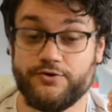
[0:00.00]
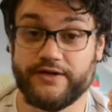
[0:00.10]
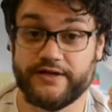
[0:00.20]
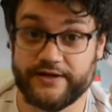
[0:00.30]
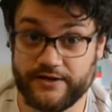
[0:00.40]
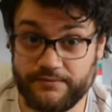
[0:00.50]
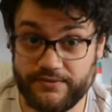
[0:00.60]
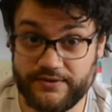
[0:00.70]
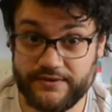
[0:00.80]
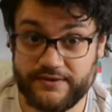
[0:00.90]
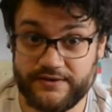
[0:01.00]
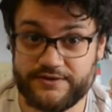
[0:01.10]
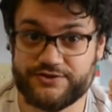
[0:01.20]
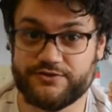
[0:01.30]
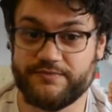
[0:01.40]
need help
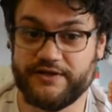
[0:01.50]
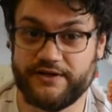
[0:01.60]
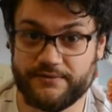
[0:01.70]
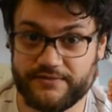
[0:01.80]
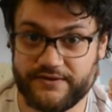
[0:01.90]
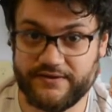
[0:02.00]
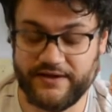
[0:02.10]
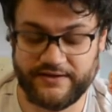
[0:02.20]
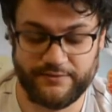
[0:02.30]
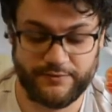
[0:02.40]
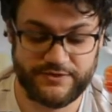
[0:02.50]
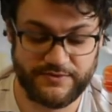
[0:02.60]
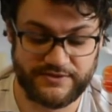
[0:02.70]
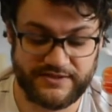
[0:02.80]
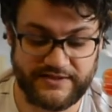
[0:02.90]
should be helped, and that we're
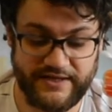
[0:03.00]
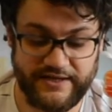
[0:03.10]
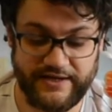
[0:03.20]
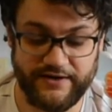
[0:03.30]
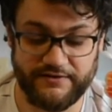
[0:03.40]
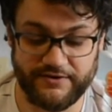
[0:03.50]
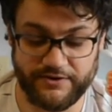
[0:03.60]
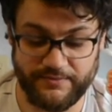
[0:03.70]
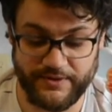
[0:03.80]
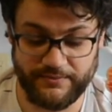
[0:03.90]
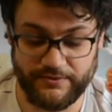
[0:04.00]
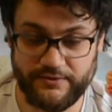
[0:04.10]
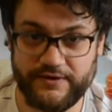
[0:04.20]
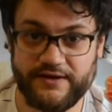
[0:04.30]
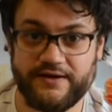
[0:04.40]
supposed to take care of other
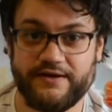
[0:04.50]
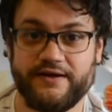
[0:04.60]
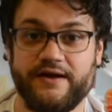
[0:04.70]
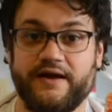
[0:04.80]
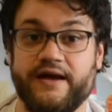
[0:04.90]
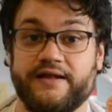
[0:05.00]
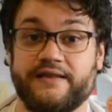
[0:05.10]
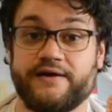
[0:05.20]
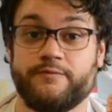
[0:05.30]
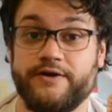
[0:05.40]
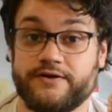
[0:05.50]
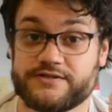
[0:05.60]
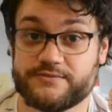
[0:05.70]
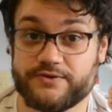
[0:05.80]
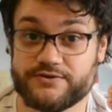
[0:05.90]
people and that we are
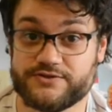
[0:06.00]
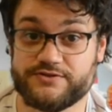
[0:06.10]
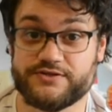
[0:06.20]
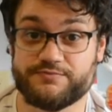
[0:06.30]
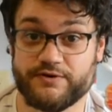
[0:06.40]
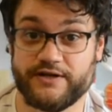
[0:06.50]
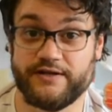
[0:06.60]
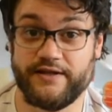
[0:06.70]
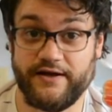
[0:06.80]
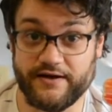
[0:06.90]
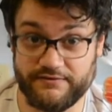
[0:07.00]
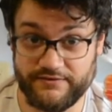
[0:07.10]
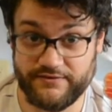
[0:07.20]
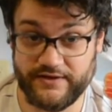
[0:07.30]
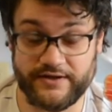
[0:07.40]
supposed to spread
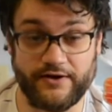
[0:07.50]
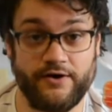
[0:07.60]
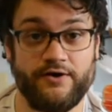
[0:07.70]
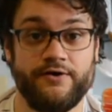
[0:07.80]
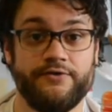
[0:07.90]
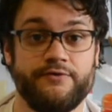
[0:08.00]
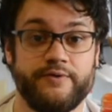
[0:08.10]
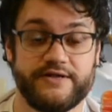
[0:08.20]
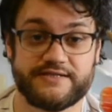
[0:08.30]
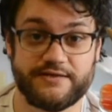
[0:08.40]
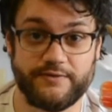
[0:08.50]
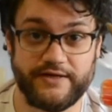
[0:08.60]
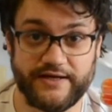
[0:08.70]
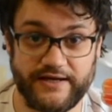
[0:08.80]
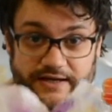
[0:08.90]
love in all the ways that we
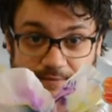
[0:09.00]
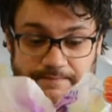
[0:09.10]
can.